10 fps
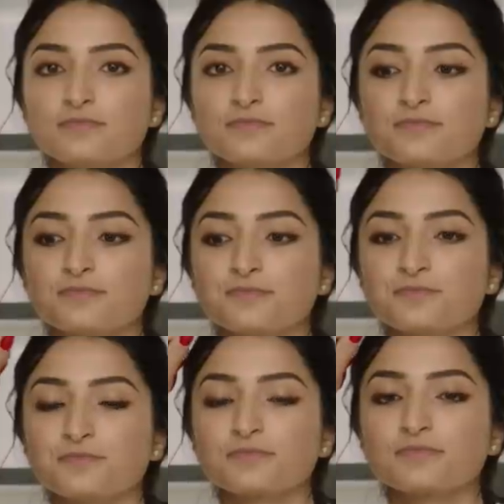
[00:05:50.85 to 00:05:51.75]

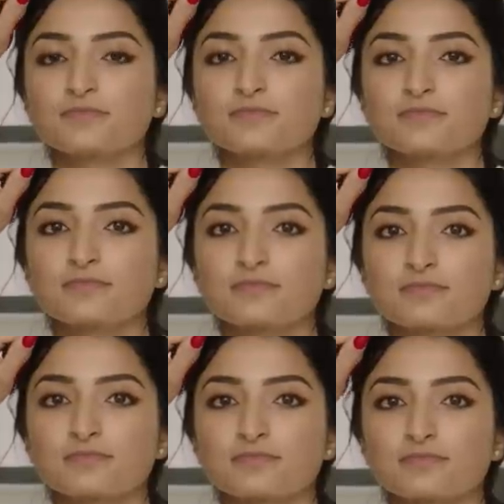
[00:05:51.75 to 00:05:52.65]

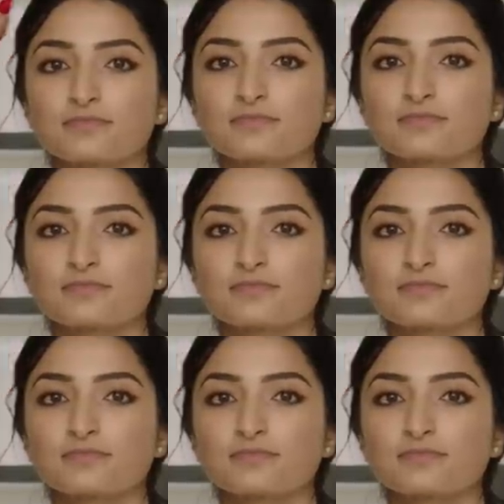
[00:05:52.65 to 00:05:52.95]
The person shown says nothing.